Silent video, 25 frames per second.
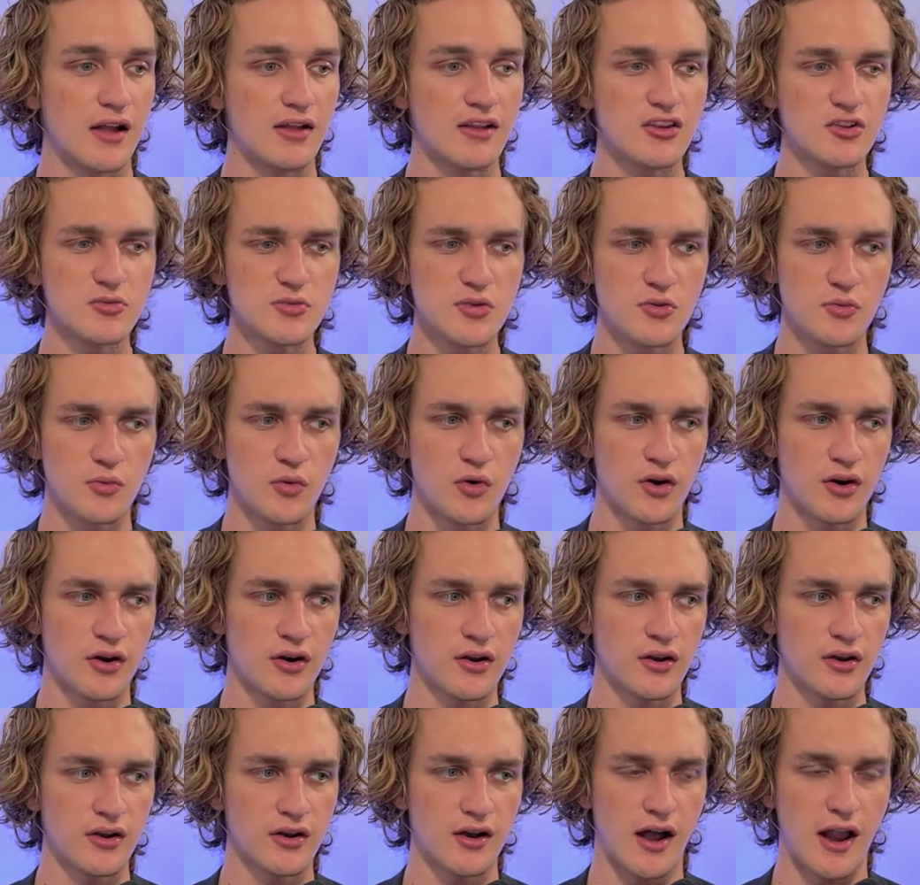Elizabeth
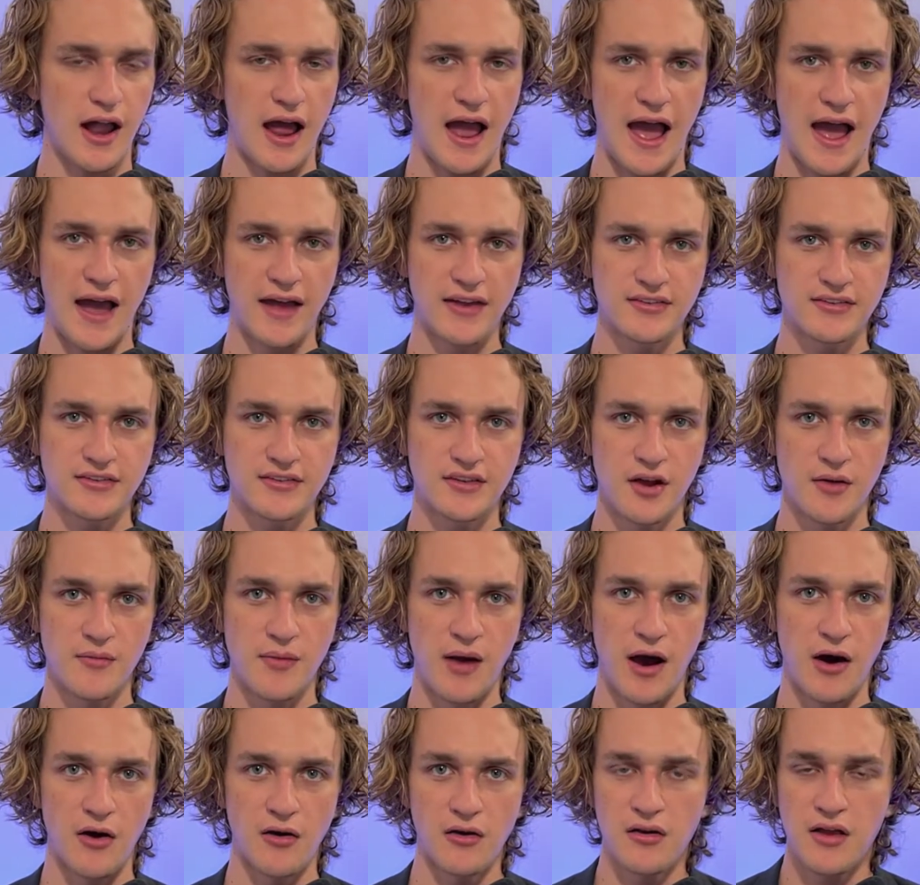Warren got asked
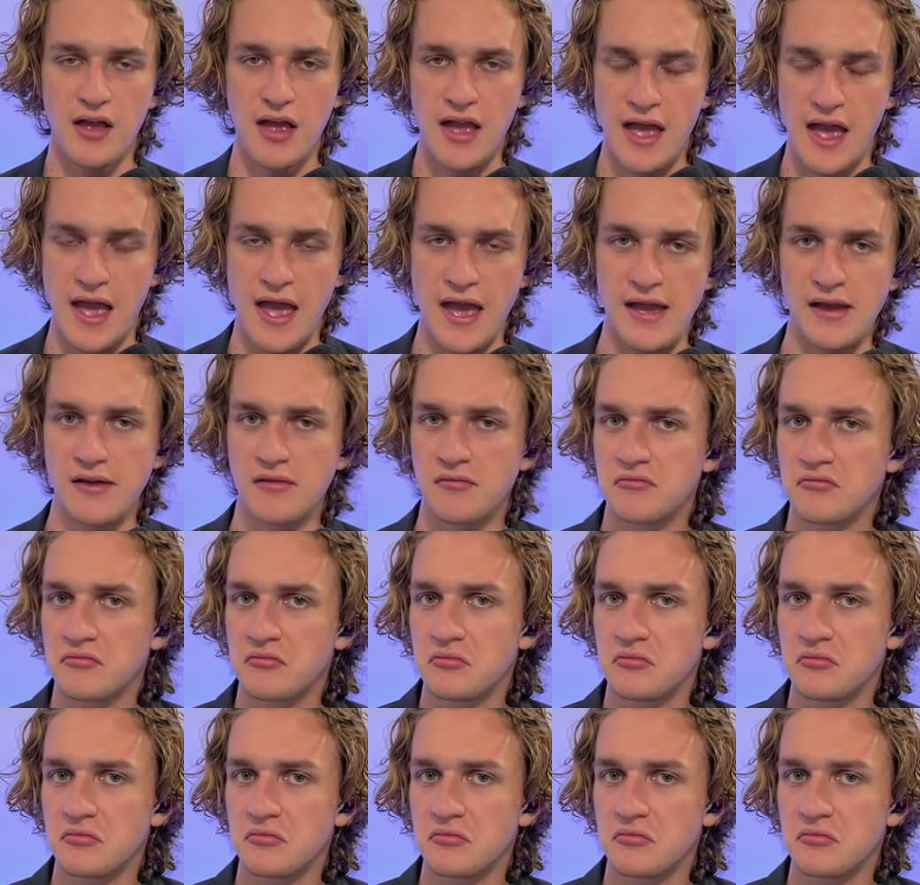about, hey,